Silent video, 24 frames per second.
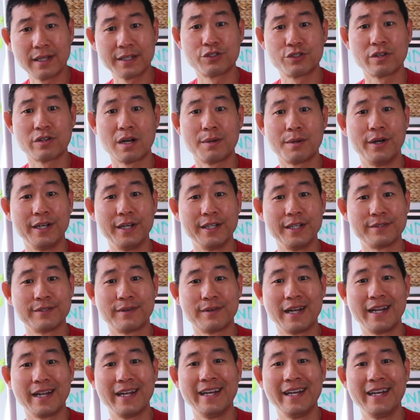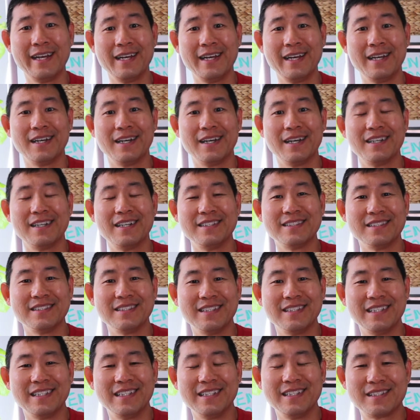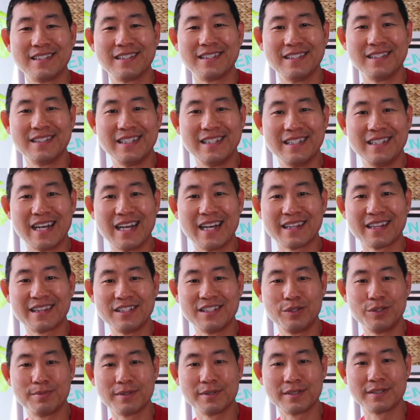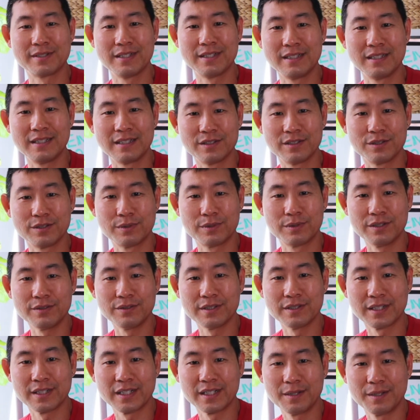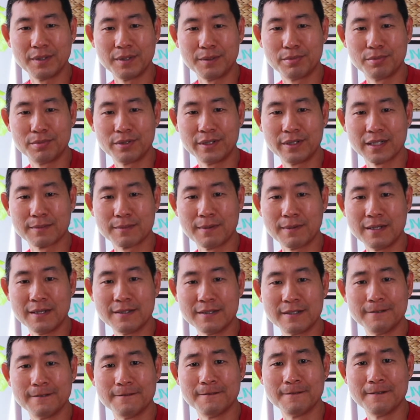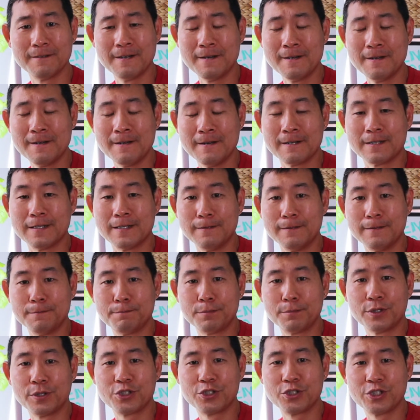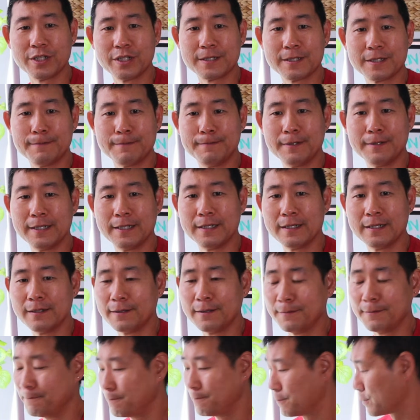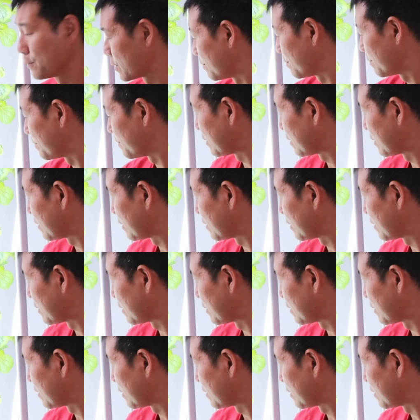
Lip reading: right? It's not the cheapest thing in the world and can be pretty expensive to purchase. But we're going to be growing these